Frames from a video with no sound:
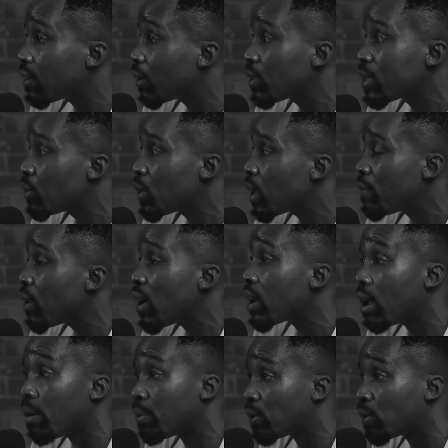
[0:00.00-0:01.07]
because it would have not
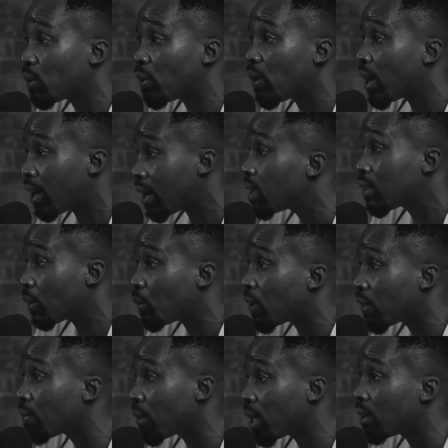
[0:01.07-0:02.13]
happened to you unless it
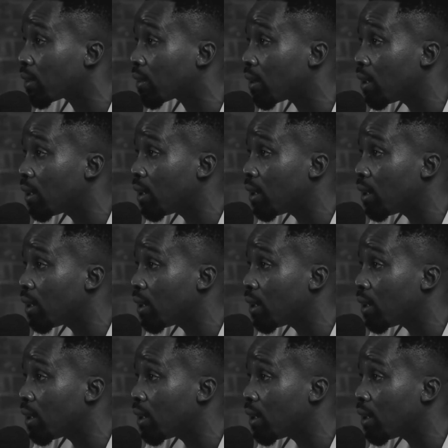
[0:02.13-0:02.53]
was meant.